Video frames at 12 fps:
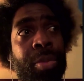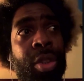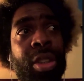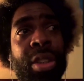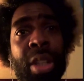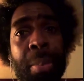
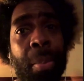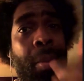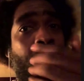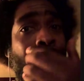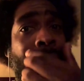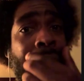system
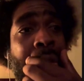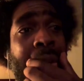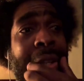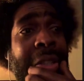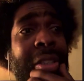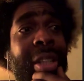education
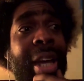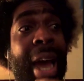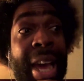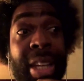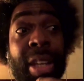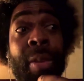is.
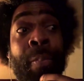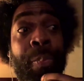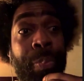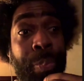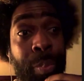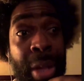I
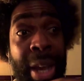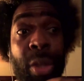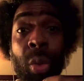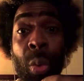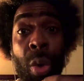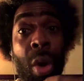do